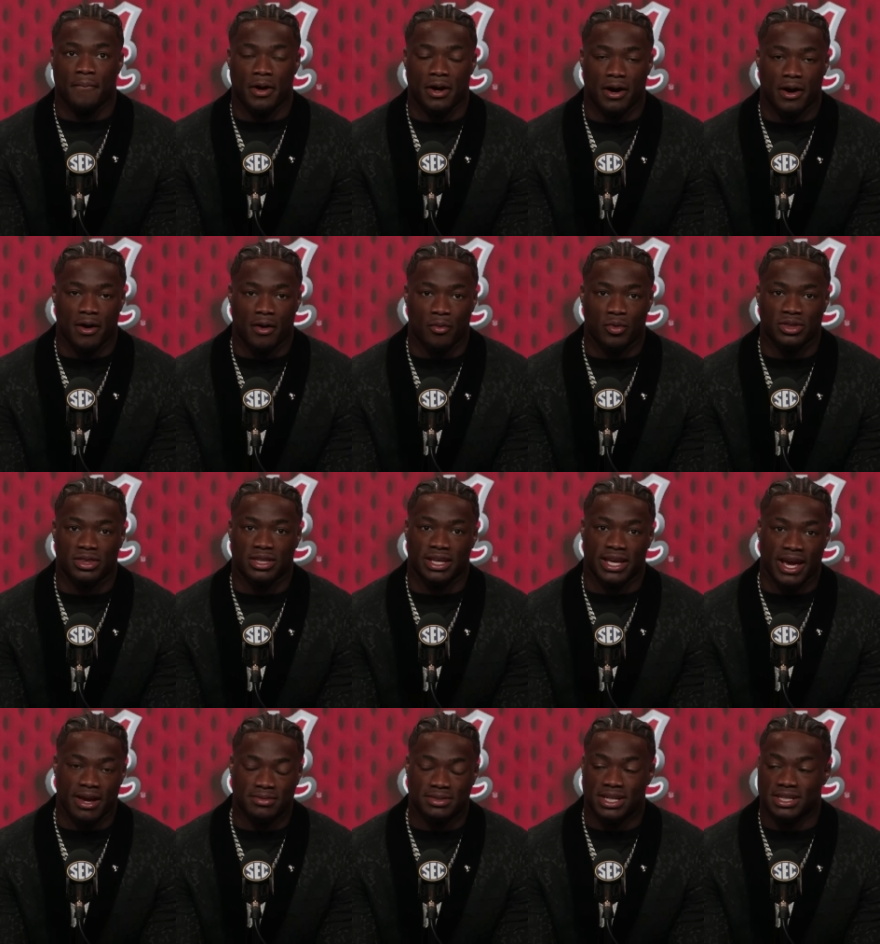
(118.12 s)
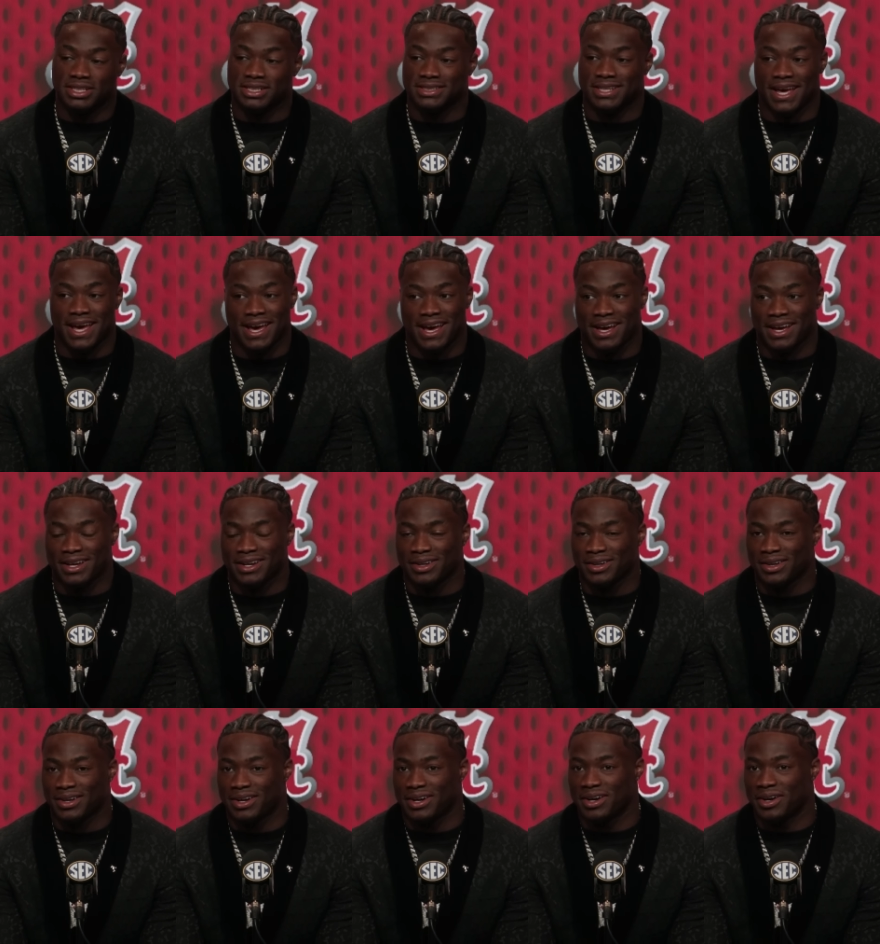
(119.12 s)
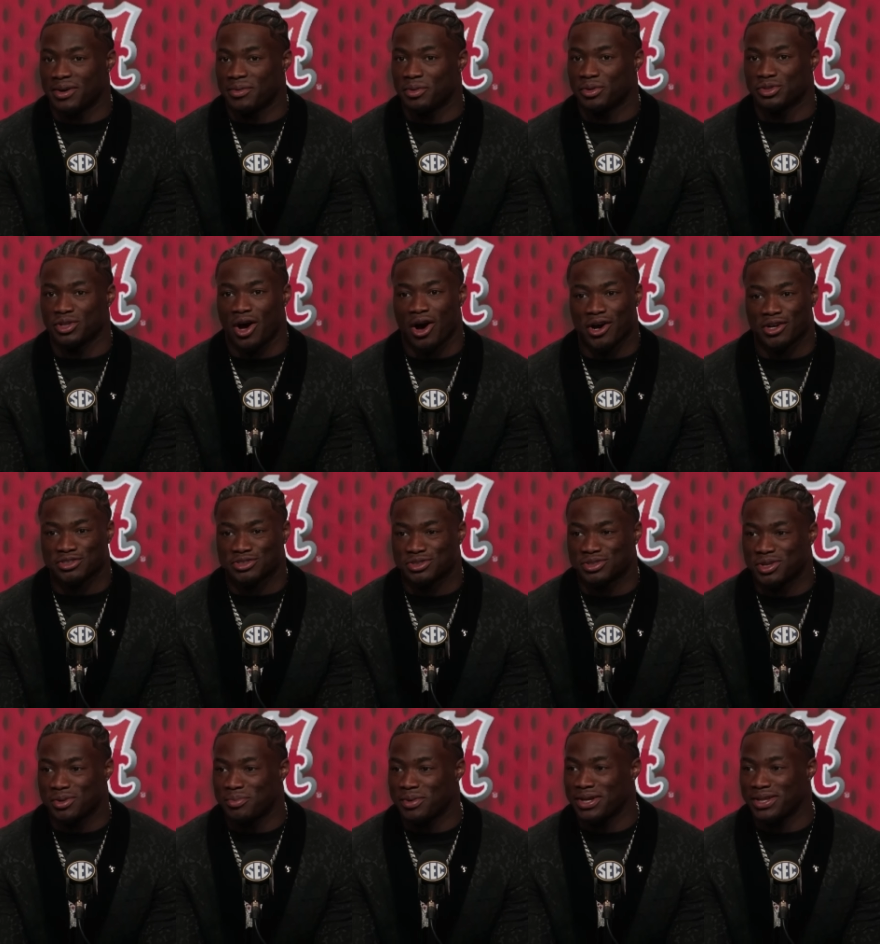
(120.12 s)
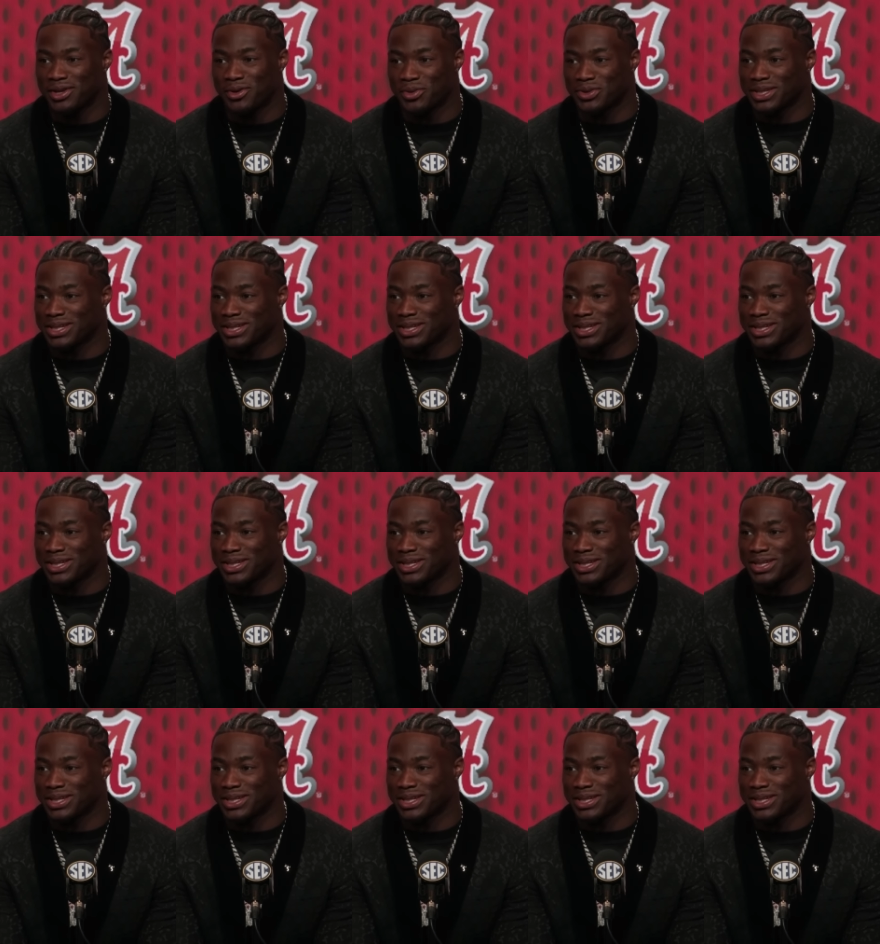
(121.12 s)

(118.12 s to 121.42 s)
Um, with the camps I just had, um, it was awesome to be there